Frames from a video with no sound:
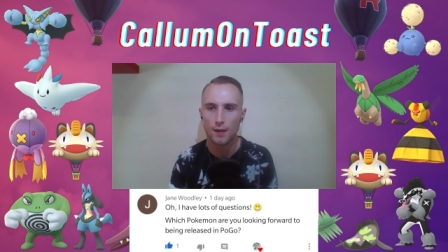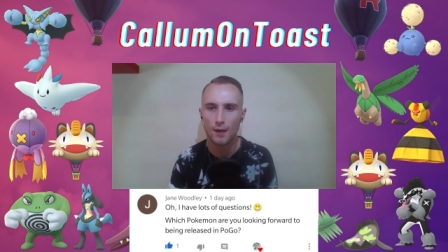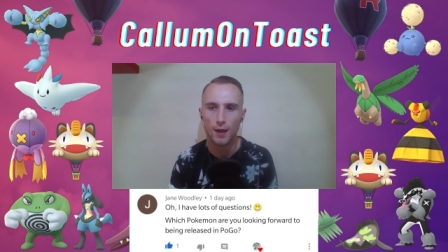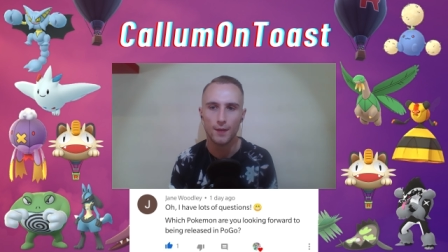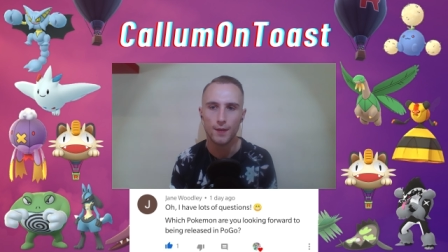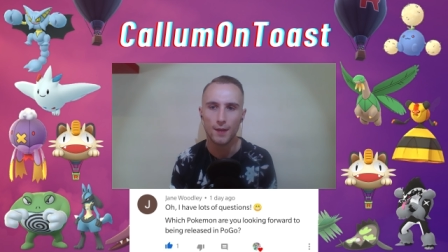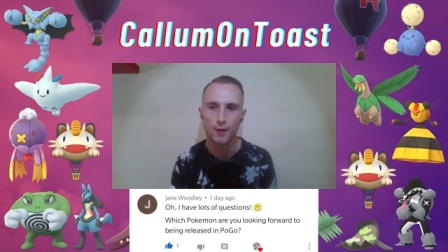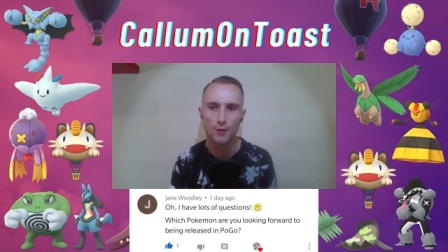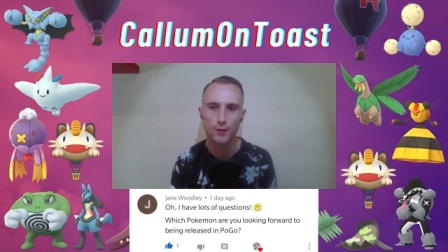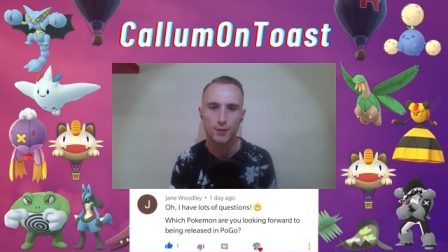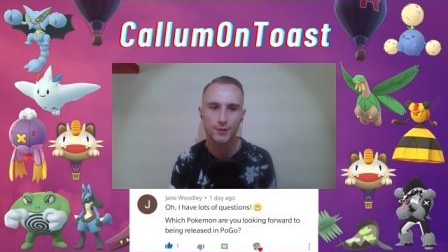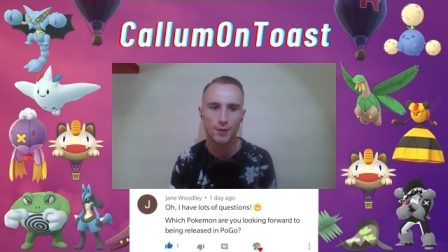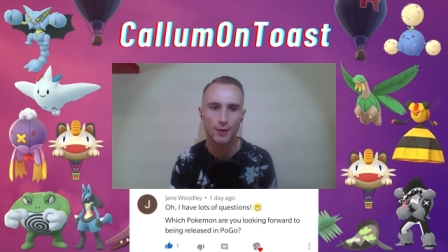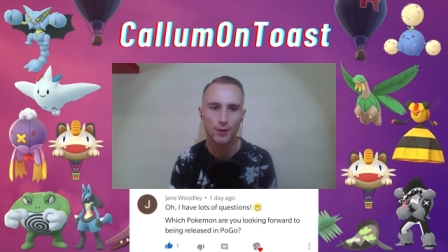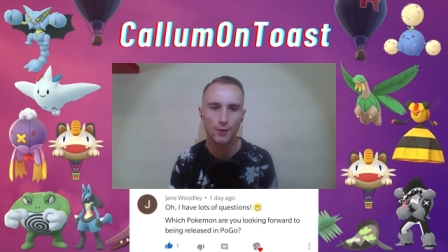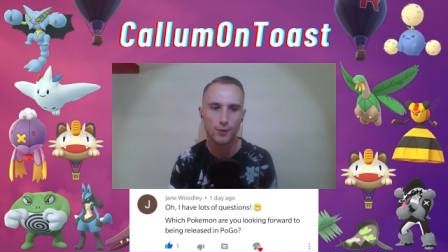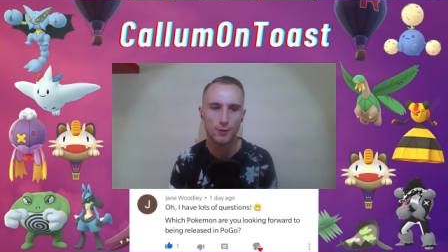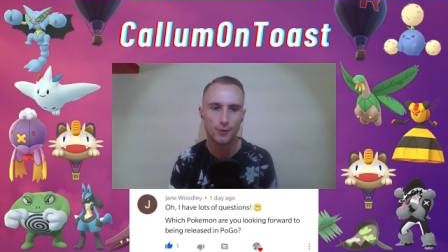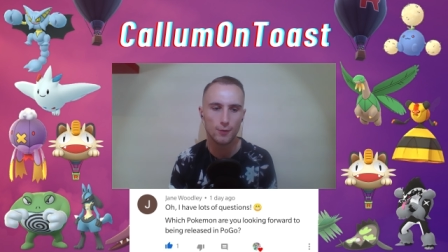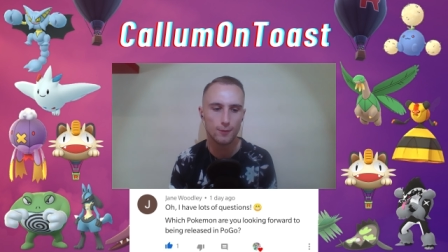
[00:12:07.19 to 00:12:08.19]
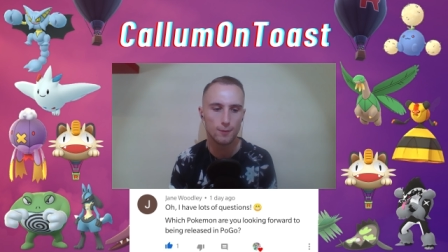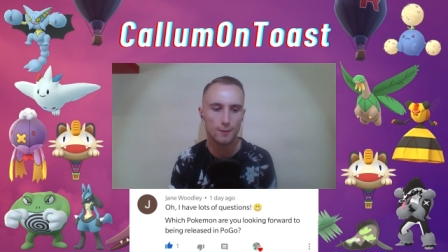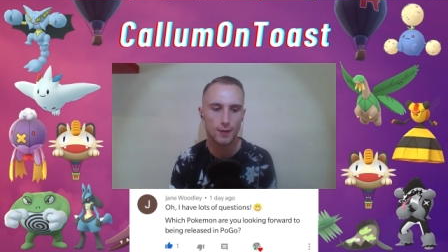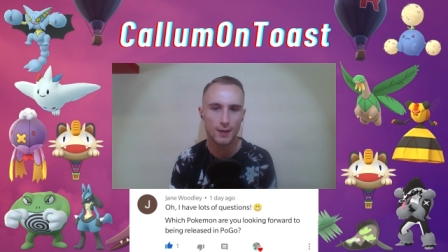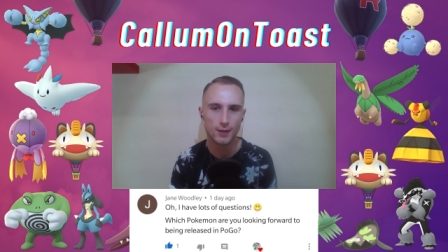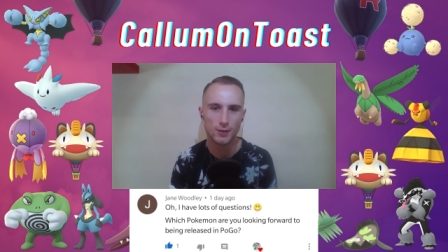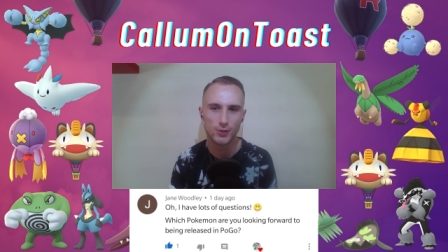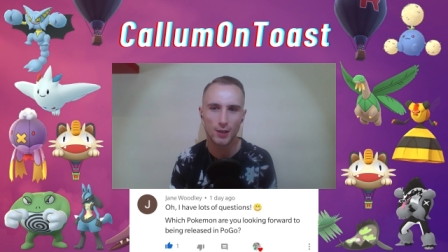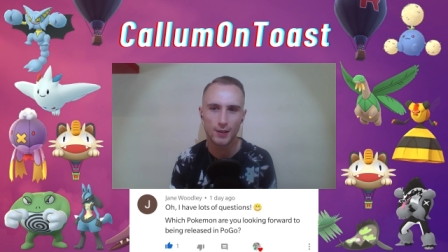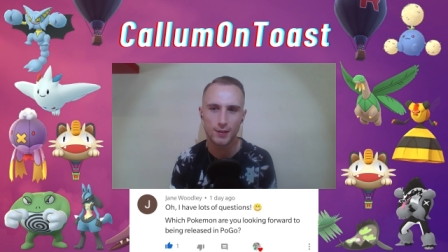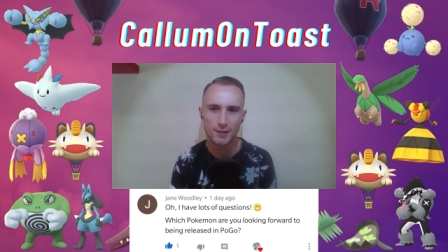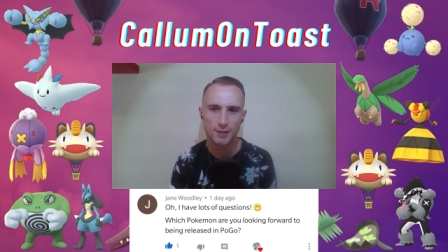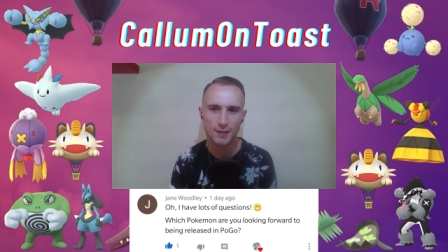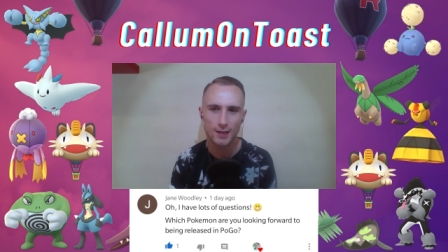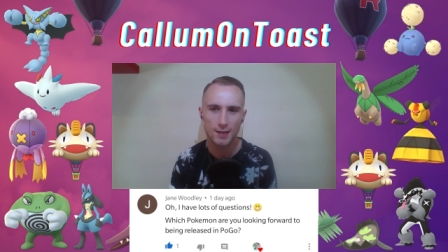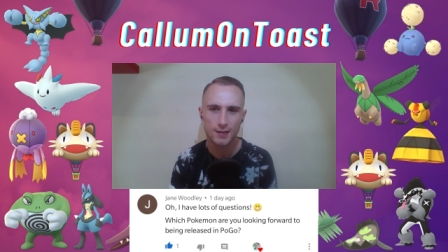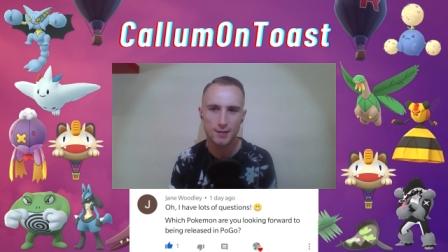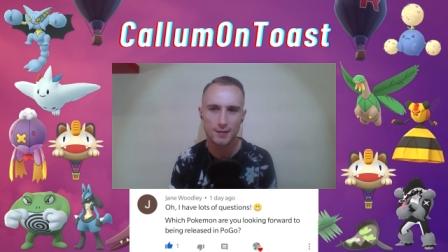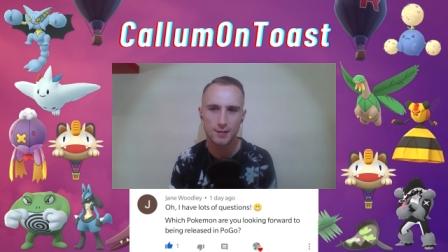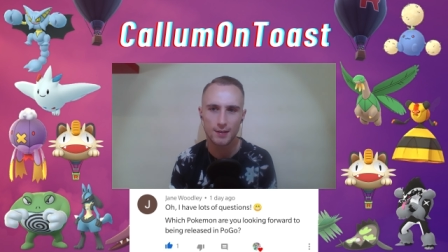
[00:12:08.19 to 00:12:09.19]
And then also in Gen
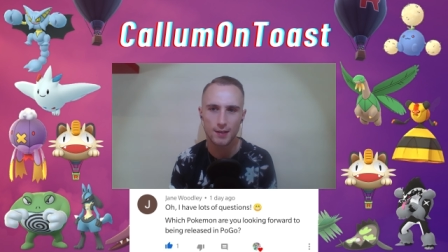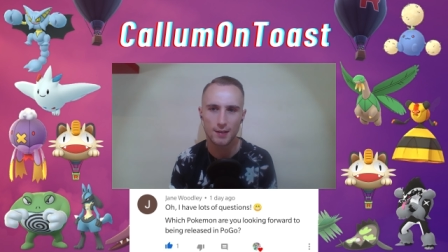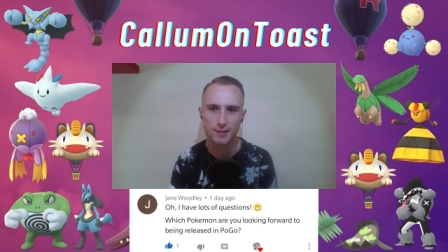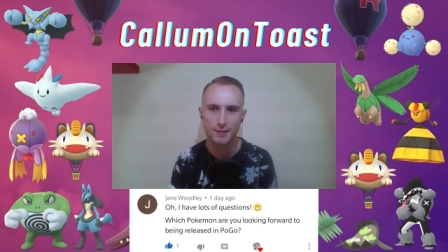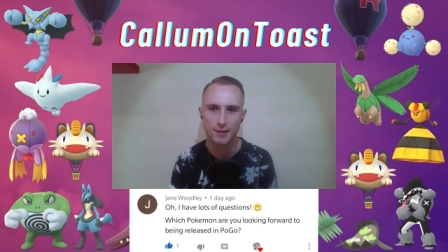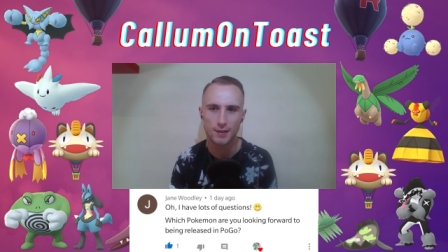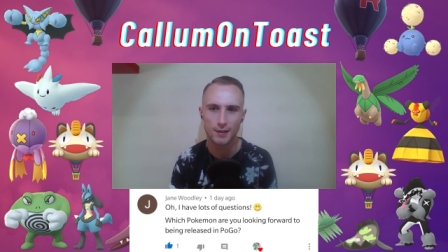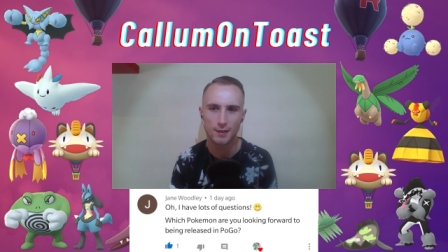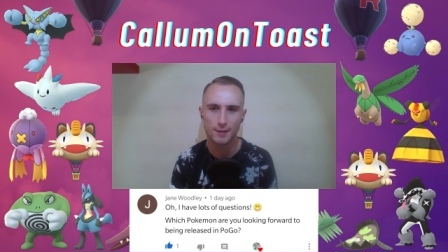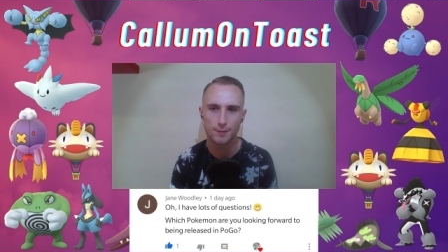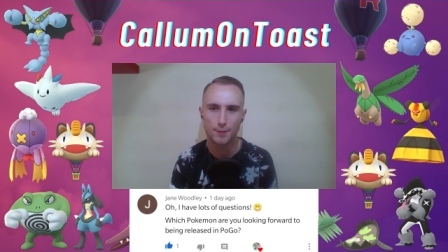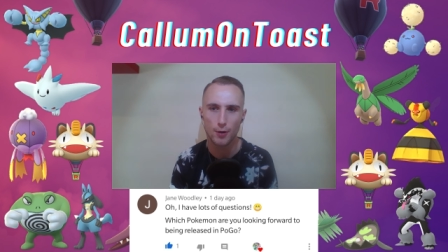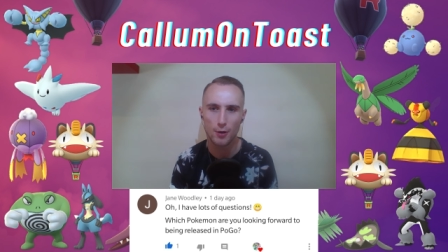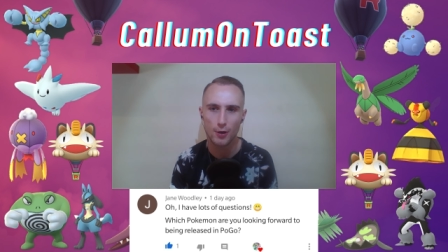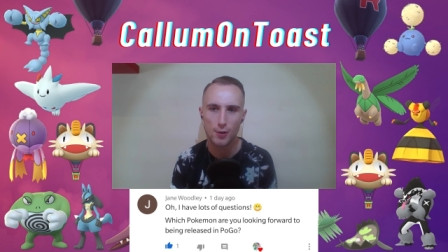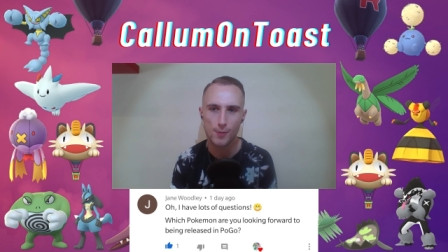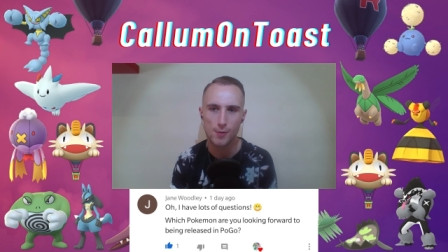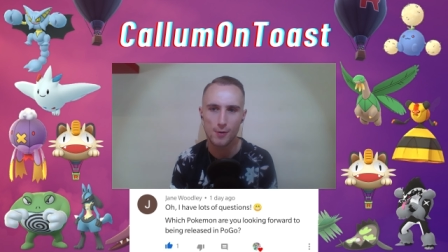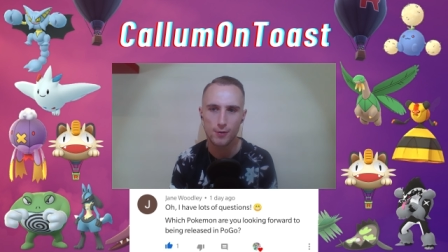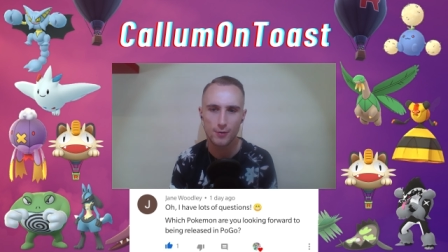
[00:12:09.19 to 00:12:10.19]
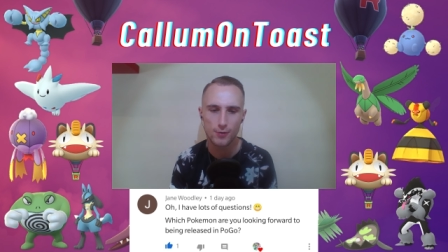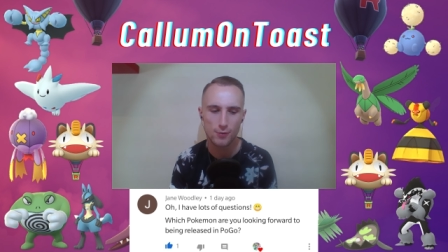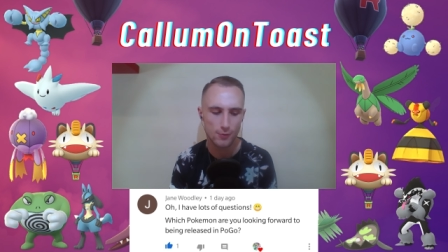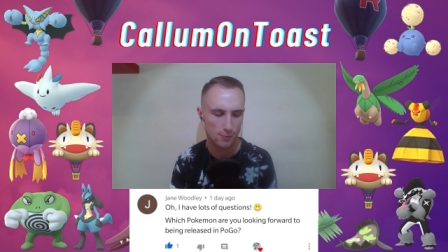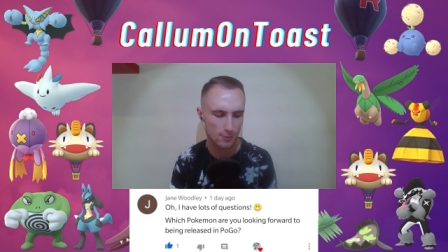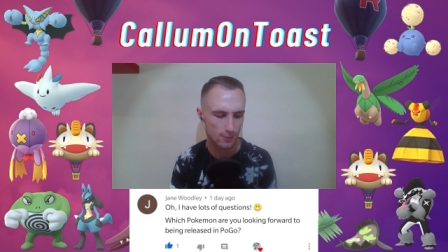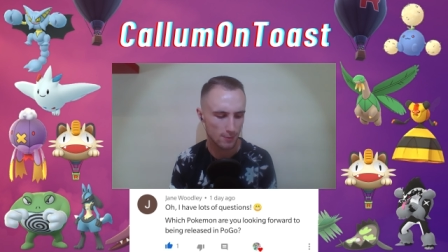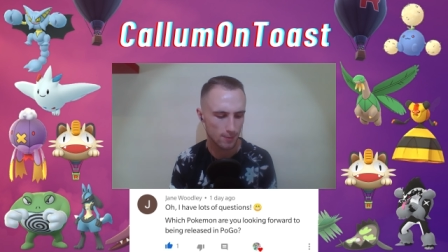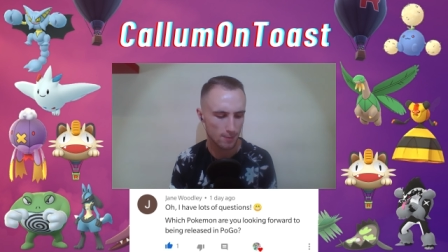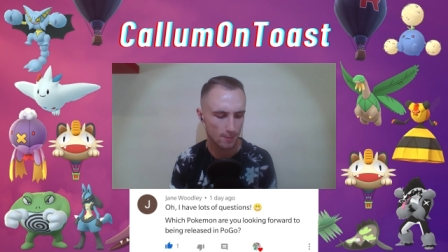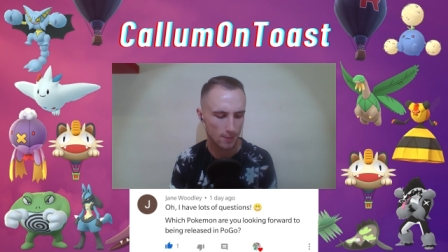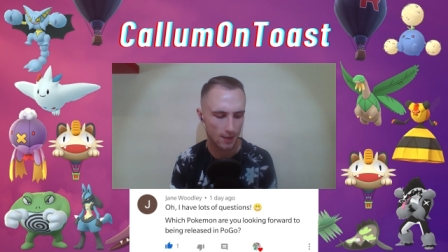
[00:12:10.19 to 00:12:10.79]
6 there's a Pokemon called